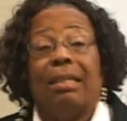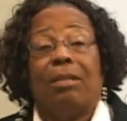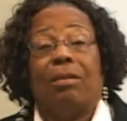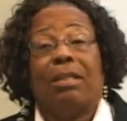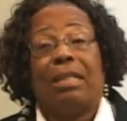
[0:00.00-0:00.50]

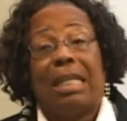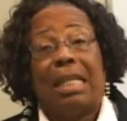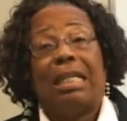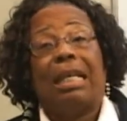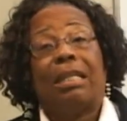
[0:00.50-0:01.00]
to see
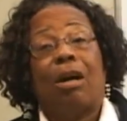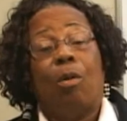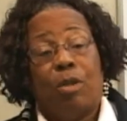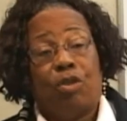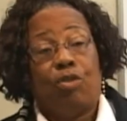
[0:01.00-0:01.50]
that
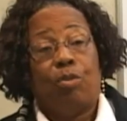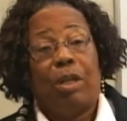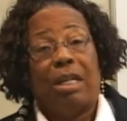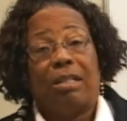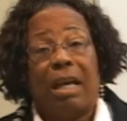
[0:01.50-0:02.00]
our
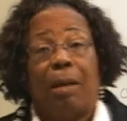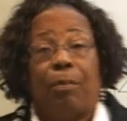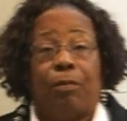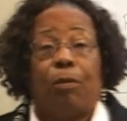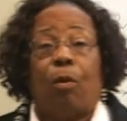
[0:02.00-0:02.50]
students are
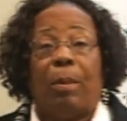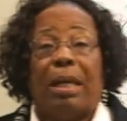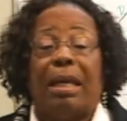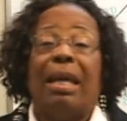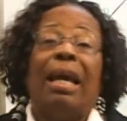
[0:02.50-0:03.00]
performing